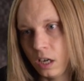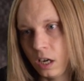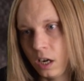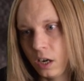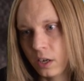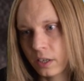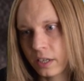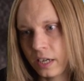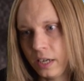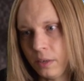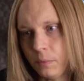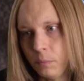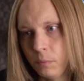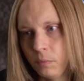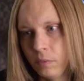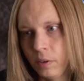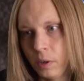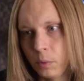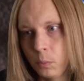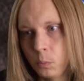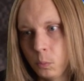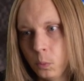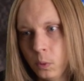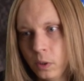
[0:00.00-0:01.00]
Okay,
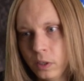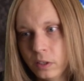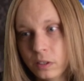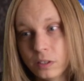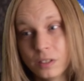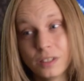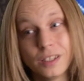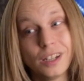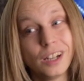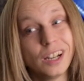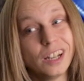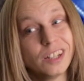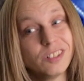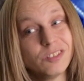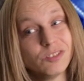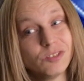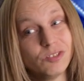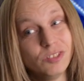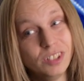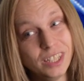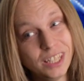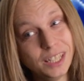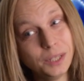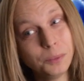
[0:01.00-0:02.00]
but what I
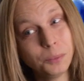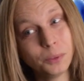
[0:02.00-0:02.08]
really